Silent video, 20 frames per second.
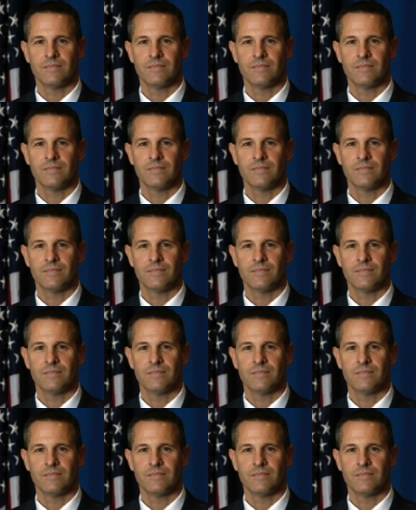
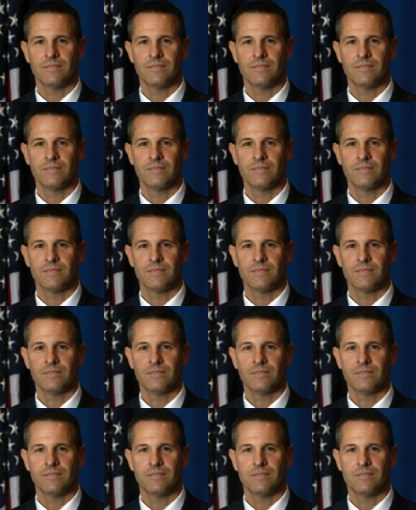
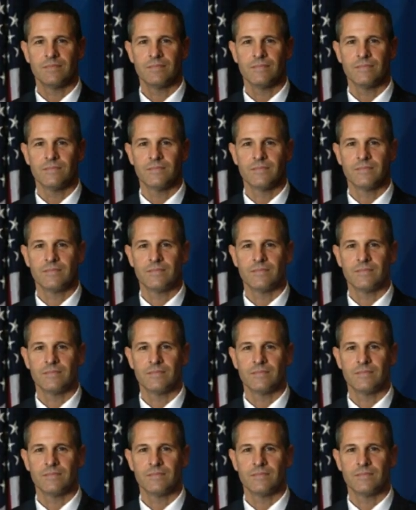
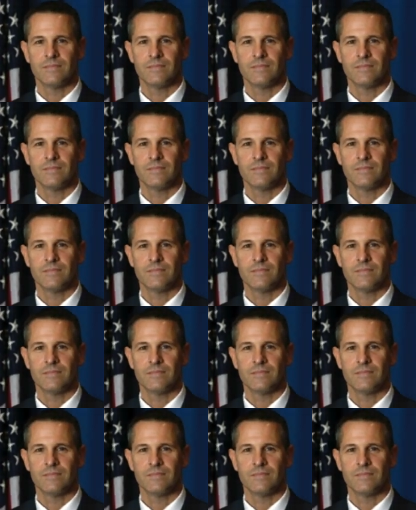
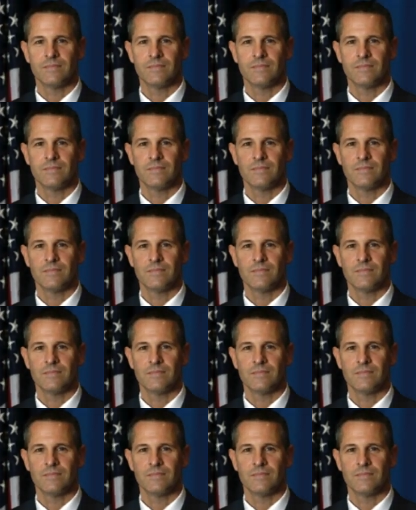The face doesn't move, so there is nothing to read.